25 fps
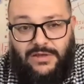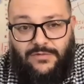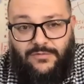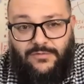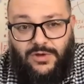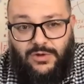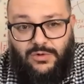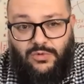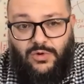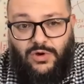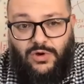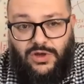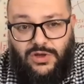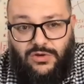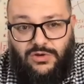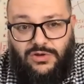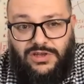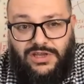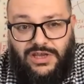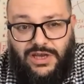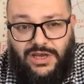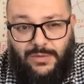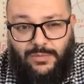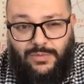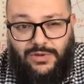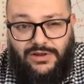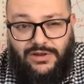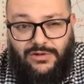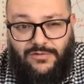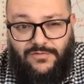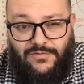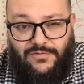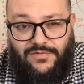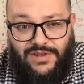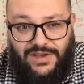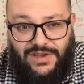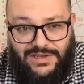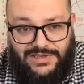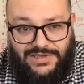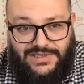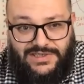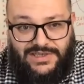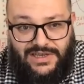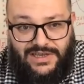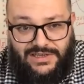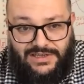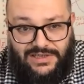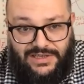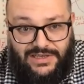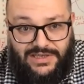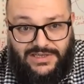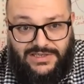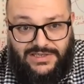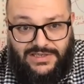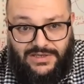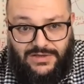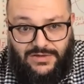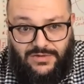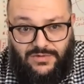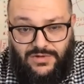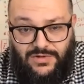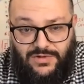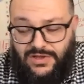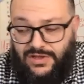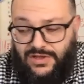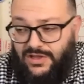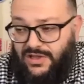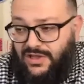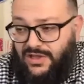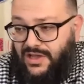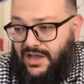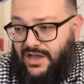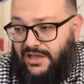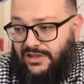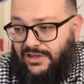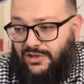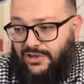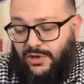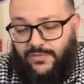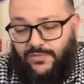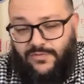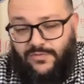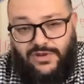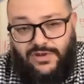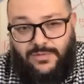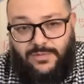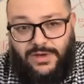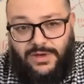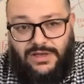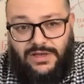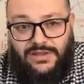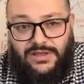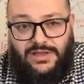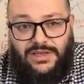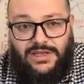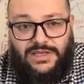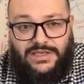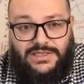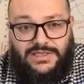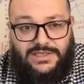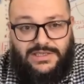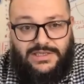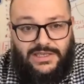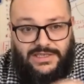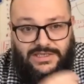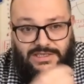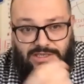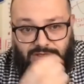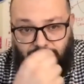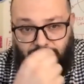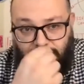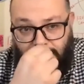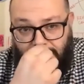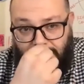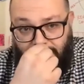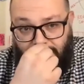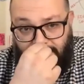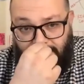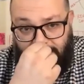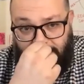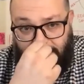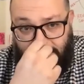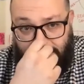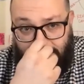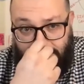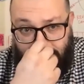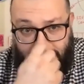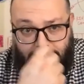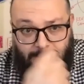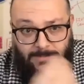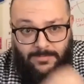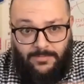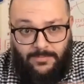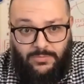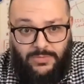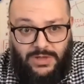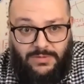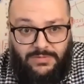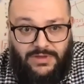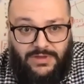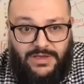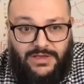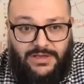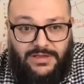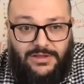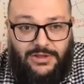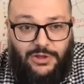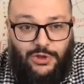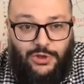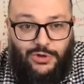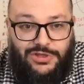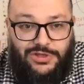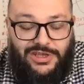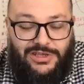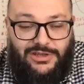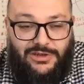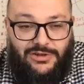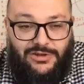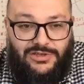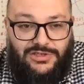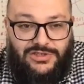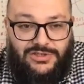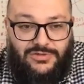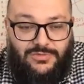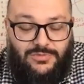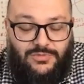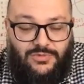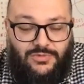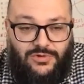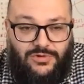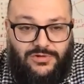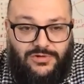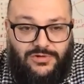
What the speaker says: we're working on a couple of nice ideas now. And hopefully by the next season, we have like maybe new technology on board.